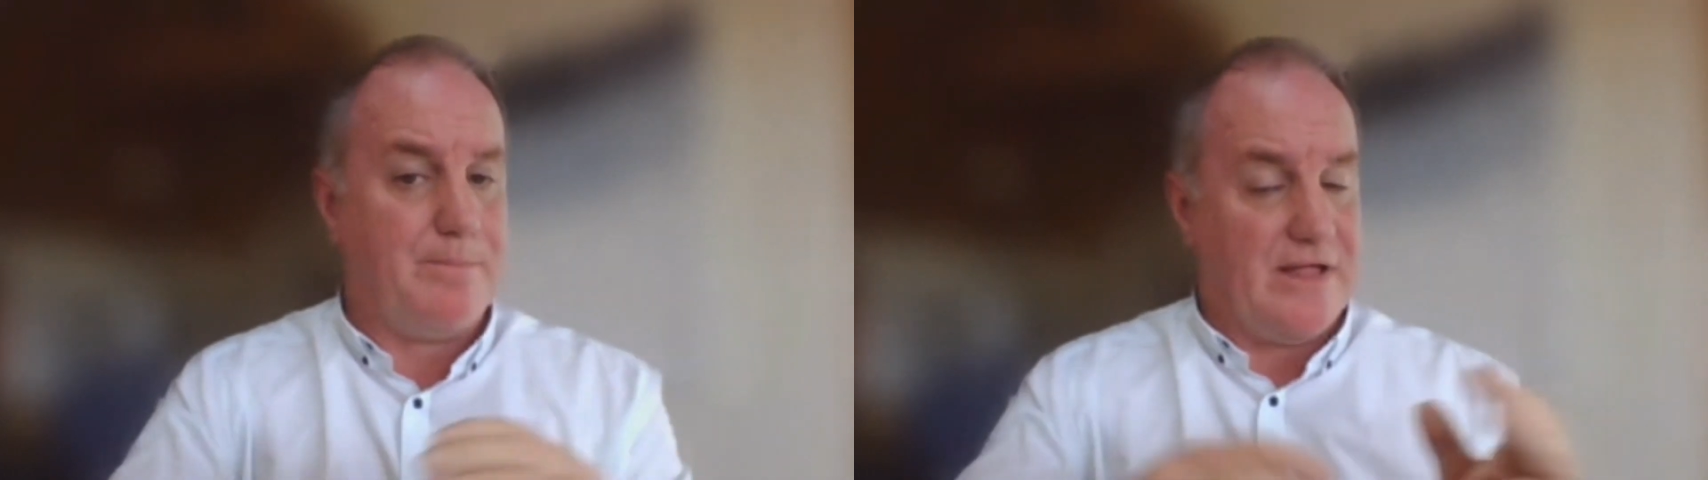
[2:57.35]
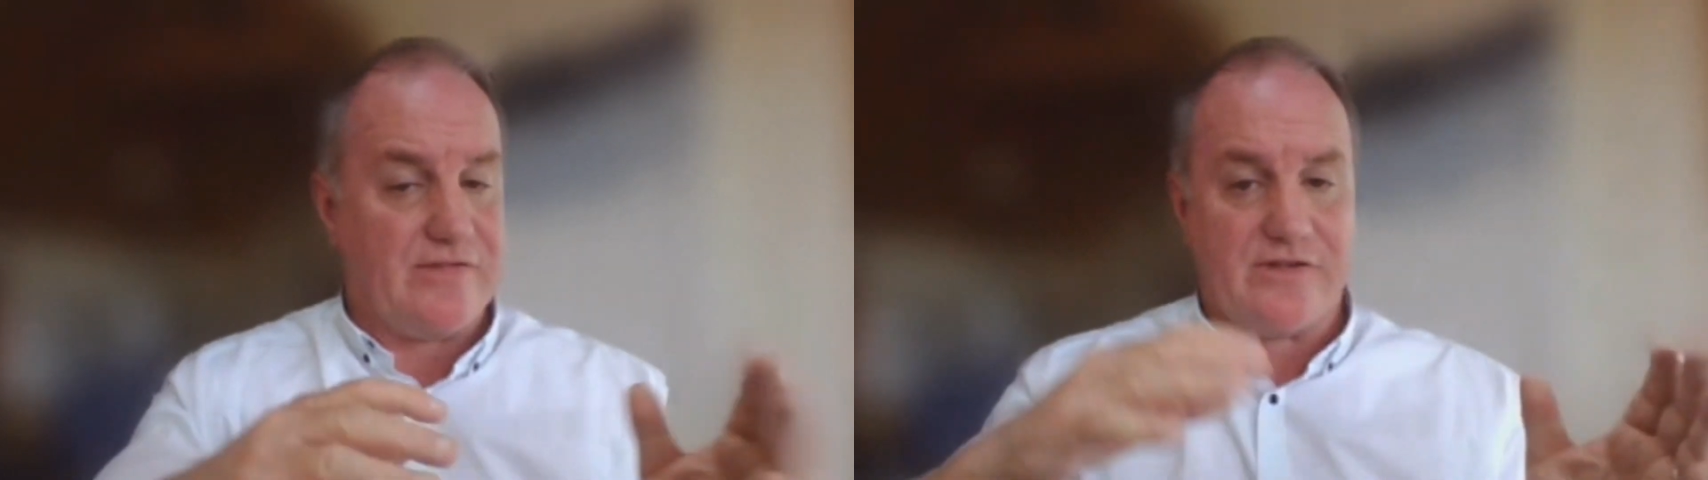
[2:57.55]

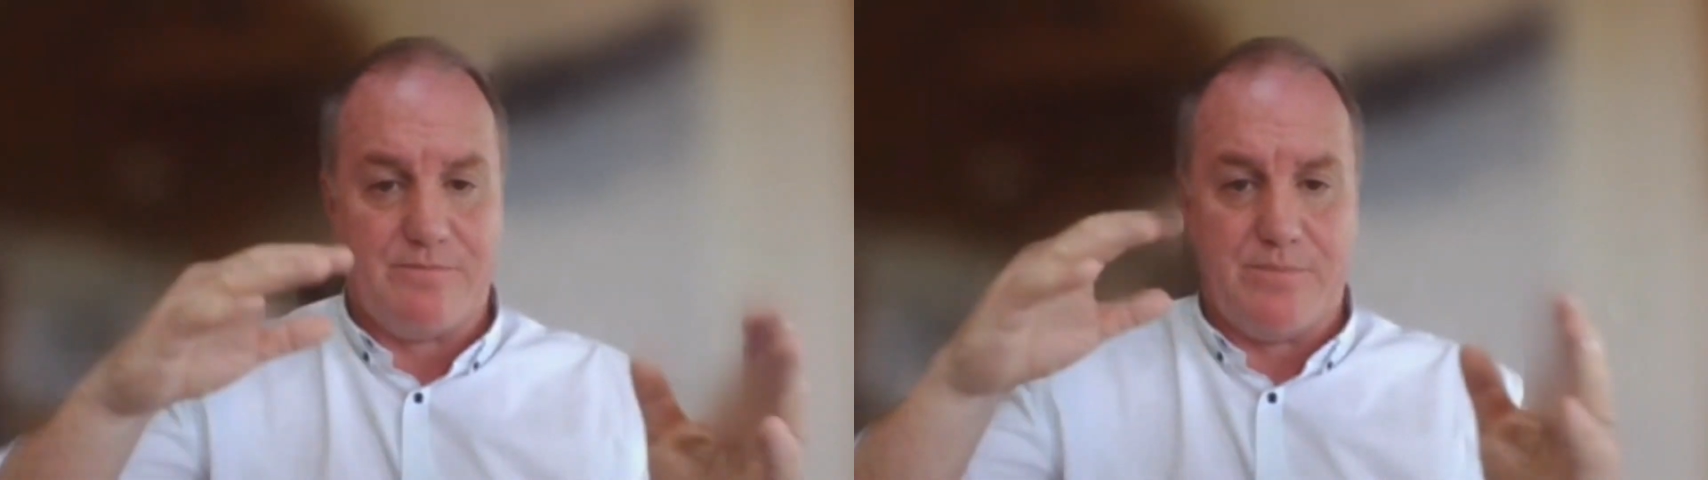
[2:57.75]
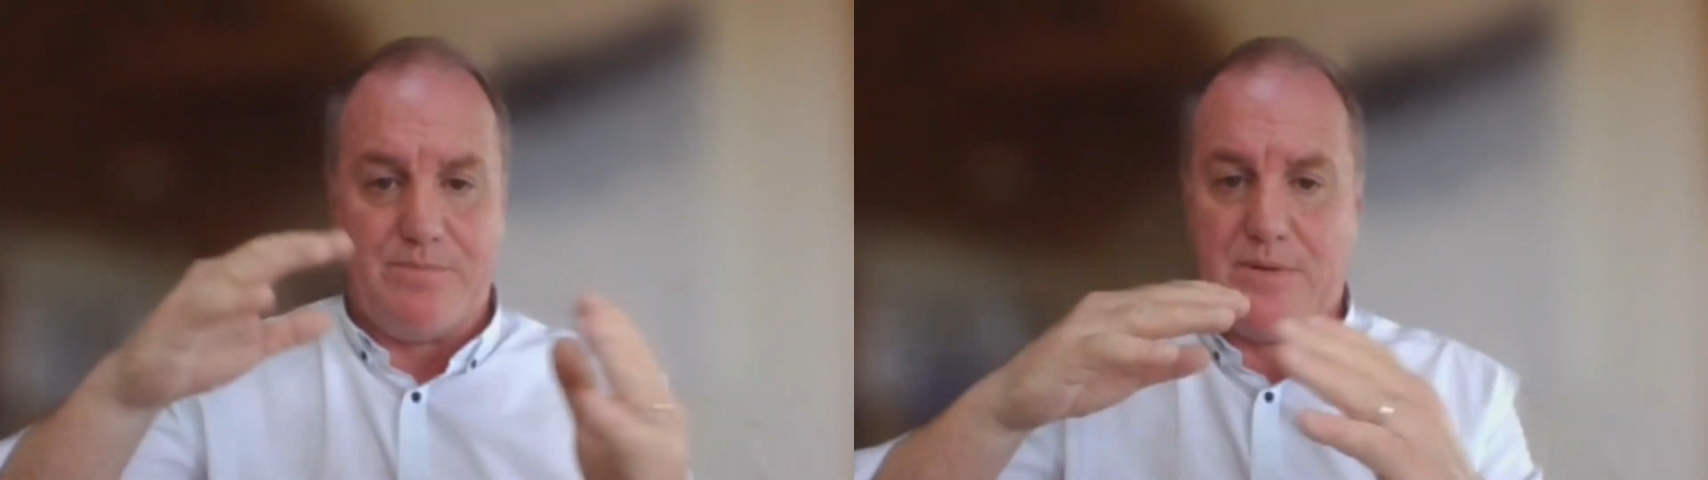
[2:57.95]
but sort
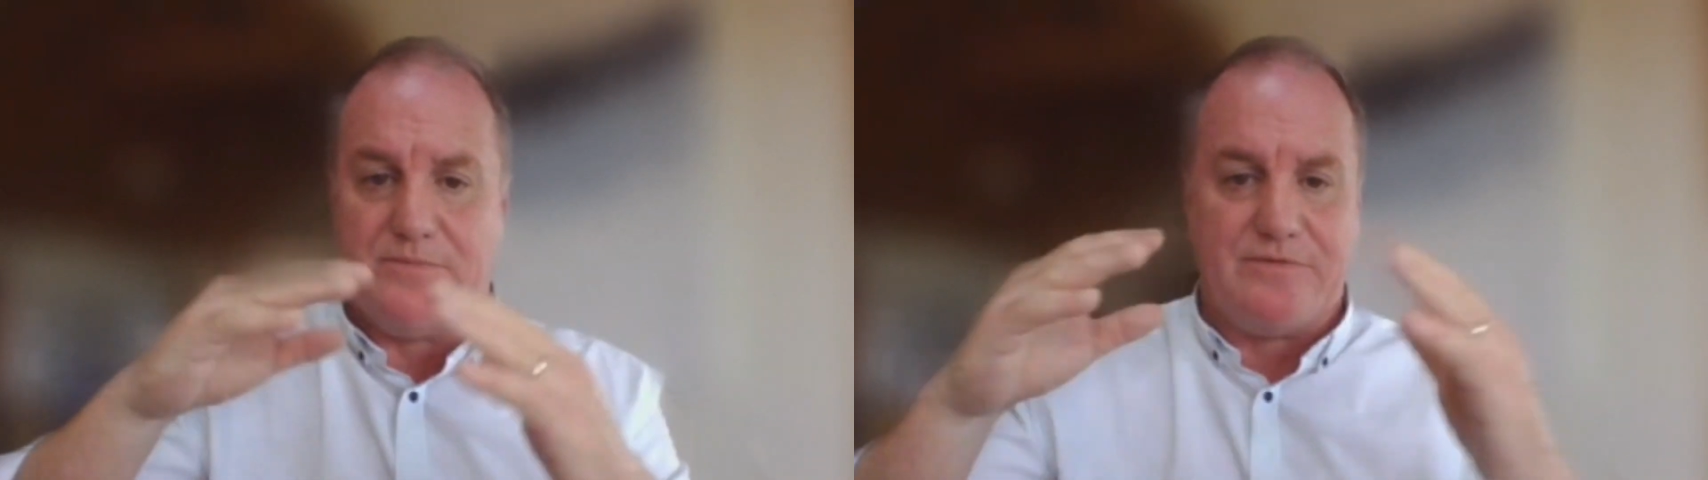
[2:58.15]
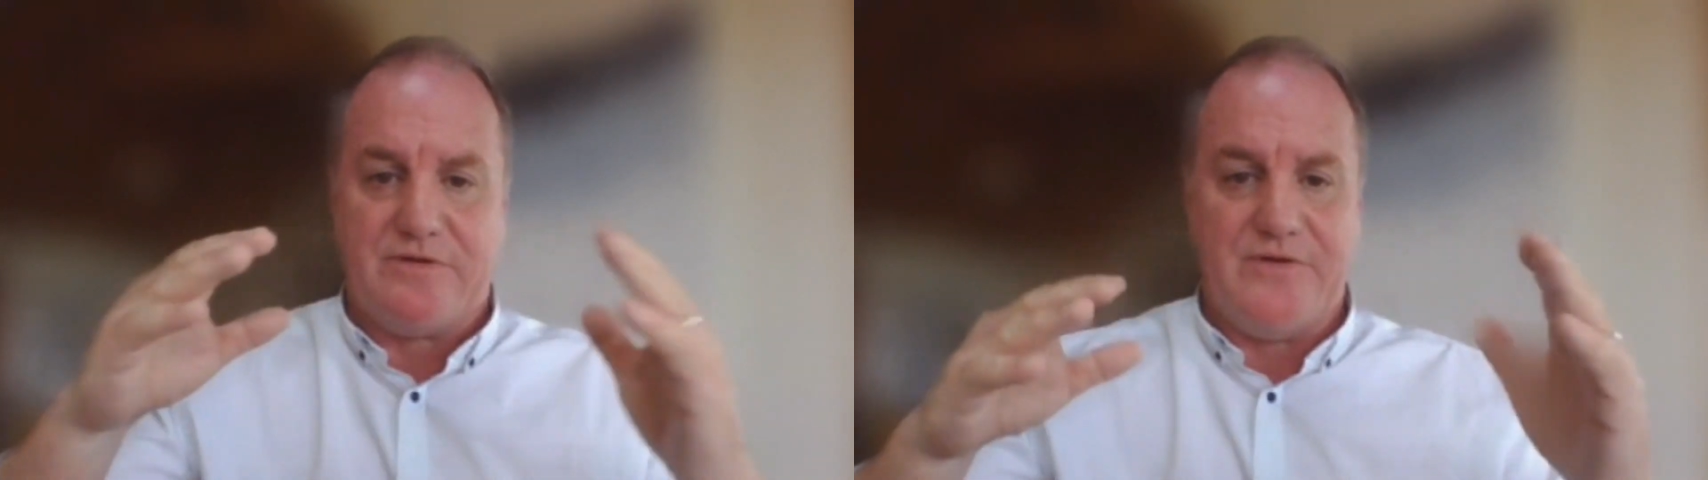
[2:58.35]
of
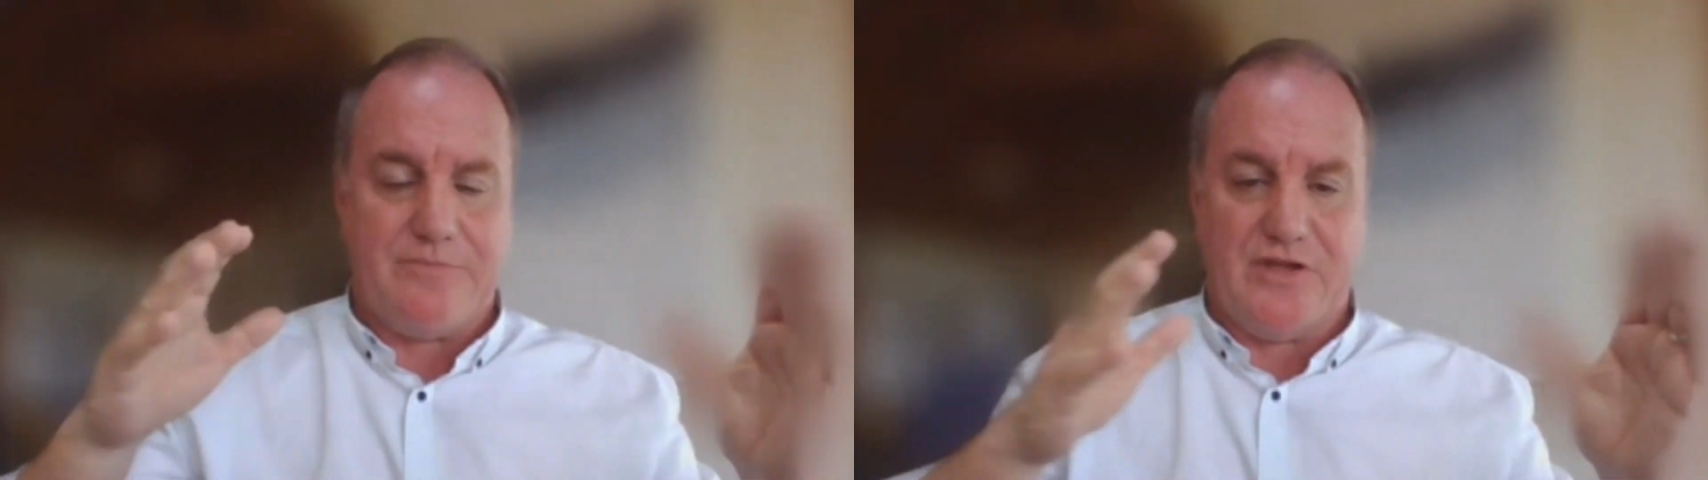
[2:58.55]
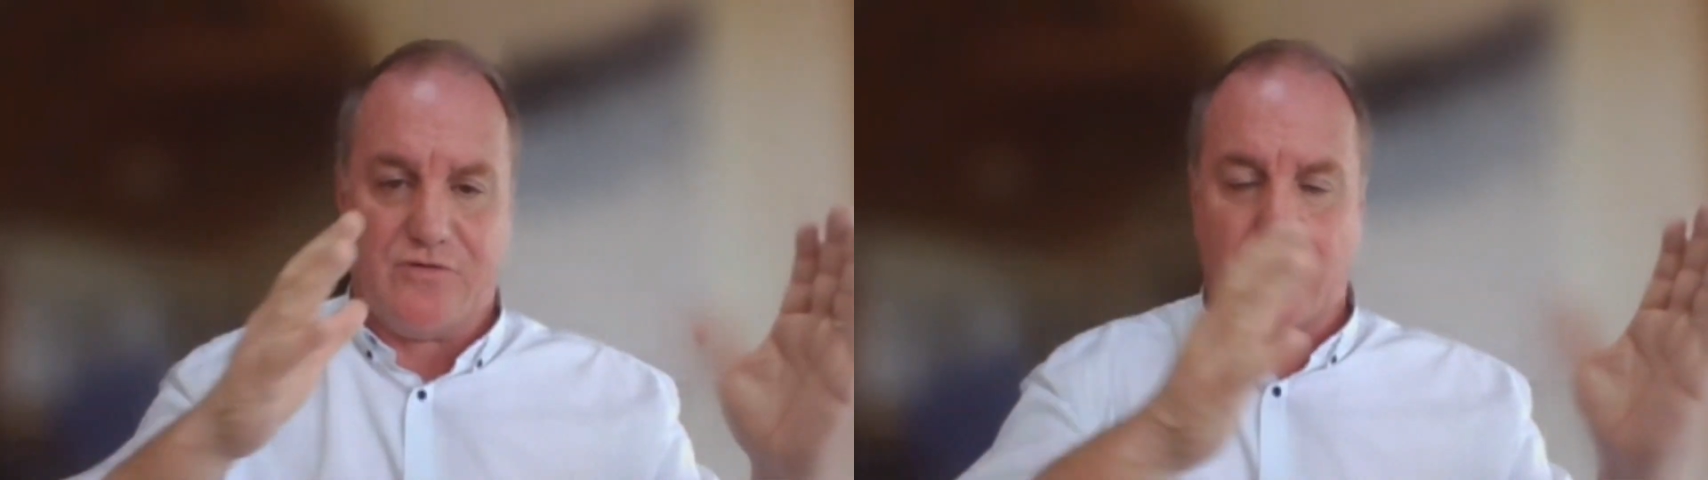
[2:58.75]

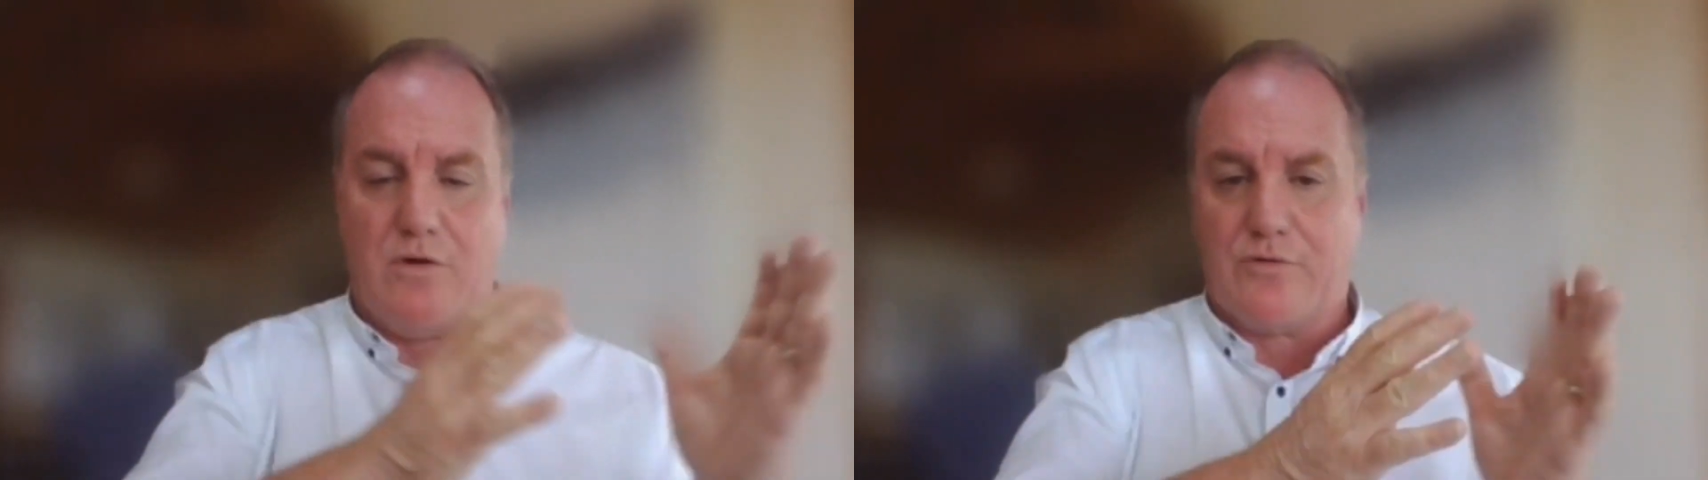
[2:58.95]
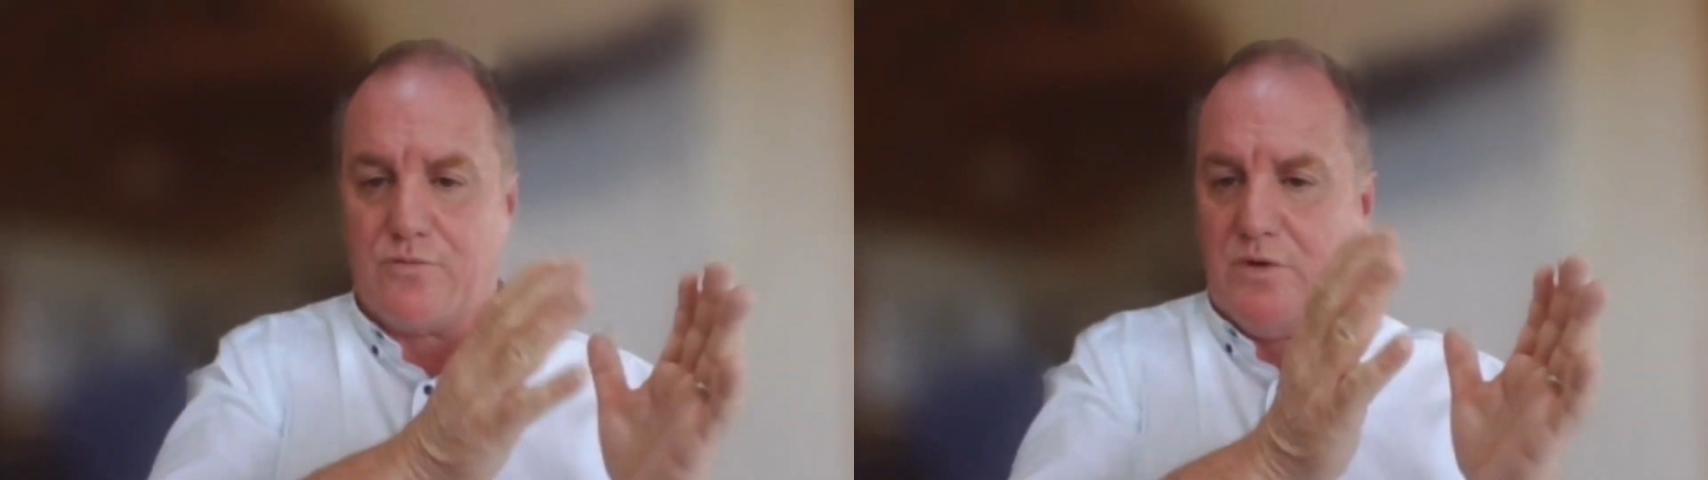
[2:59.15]
developed these
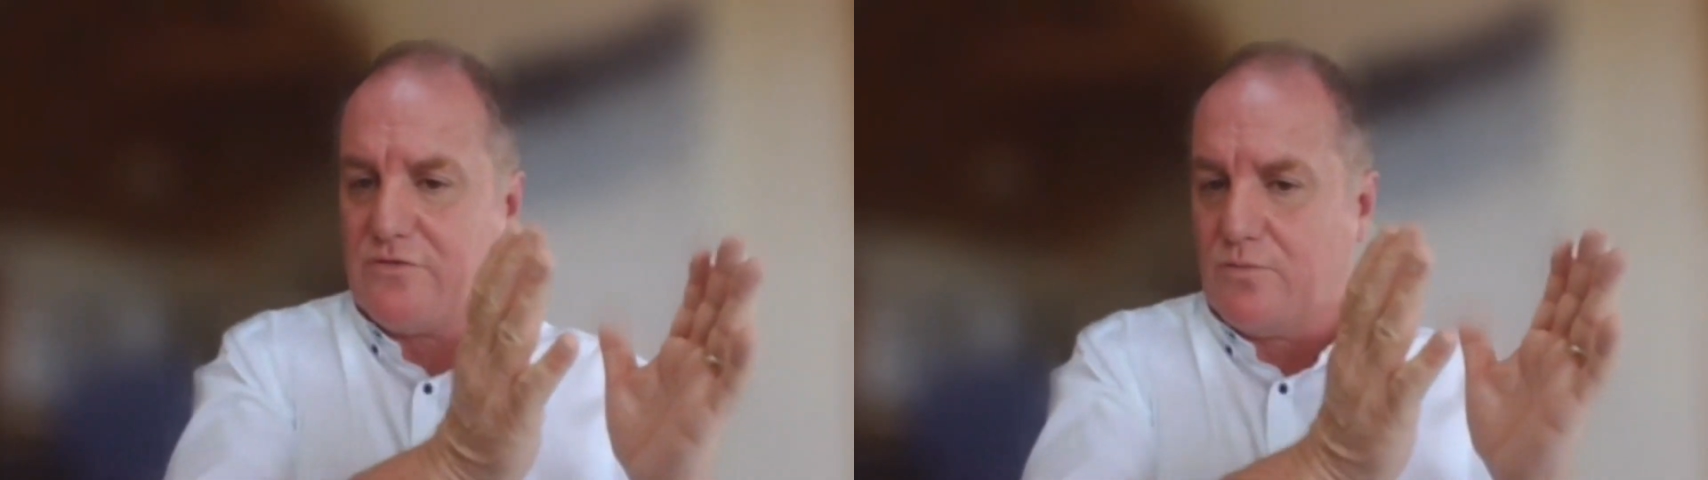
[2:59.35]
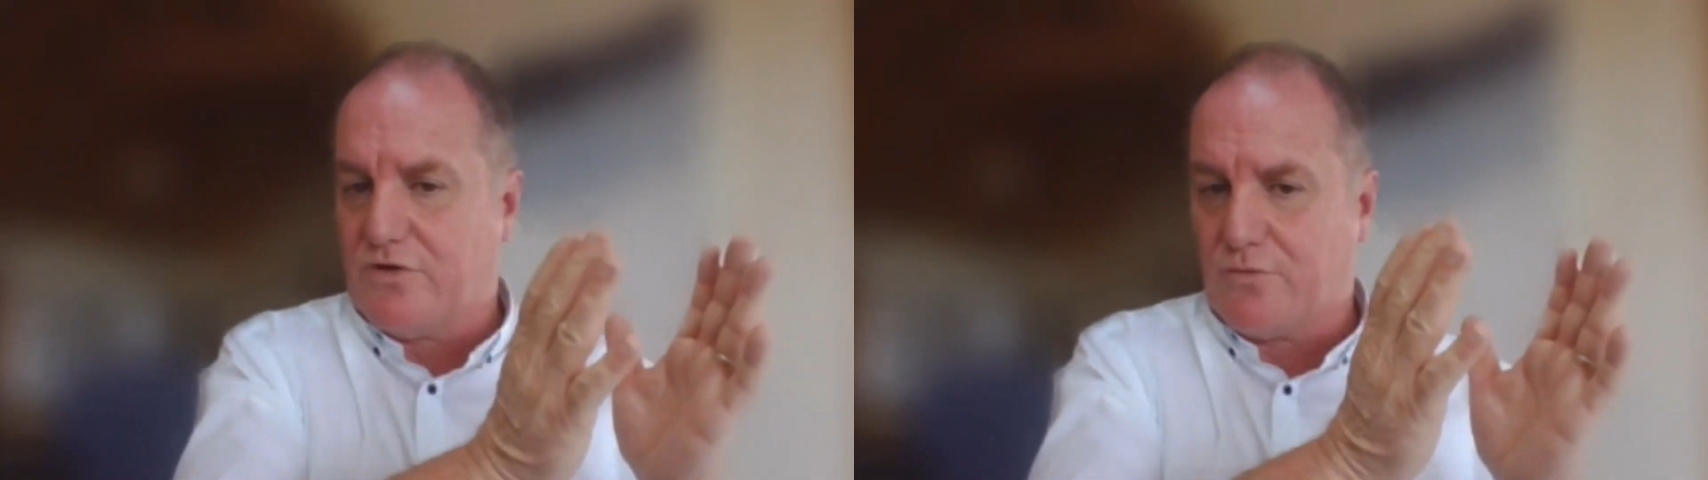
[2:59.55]
roles which